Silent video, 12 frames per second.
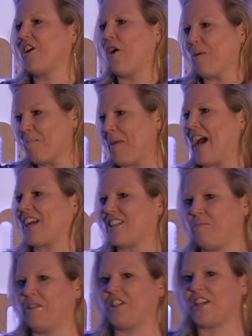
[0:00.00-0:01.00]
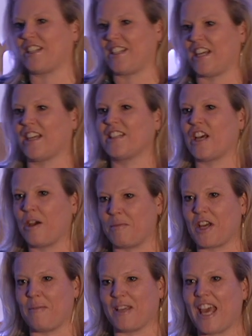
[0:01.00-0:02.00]
going back to Majestic time and
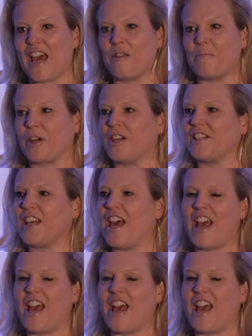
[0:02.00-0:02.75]
time again, because